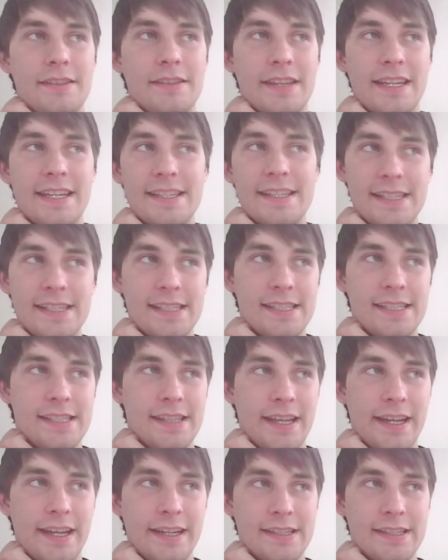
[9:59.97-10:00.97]
the easiest
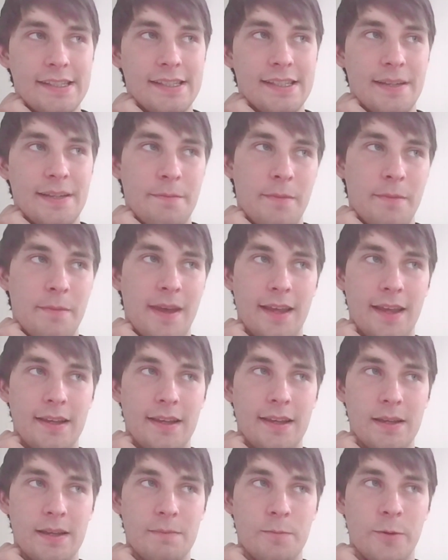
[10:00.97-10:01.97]
thing is to
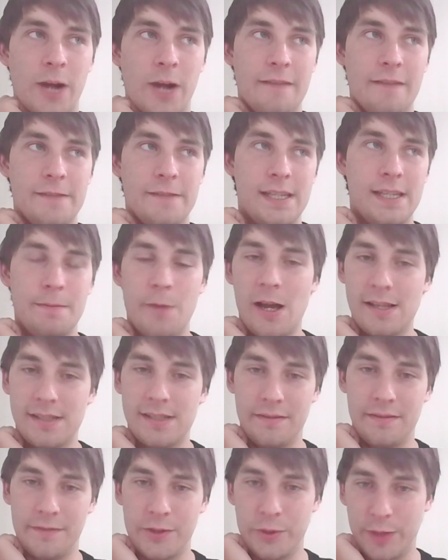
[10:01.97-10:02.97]
make privacy
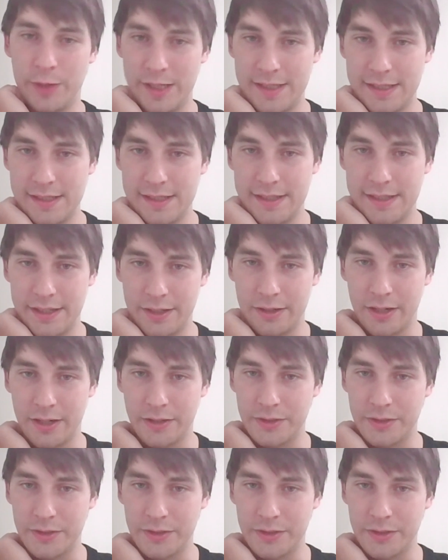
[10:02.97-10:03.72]
positive choices in your own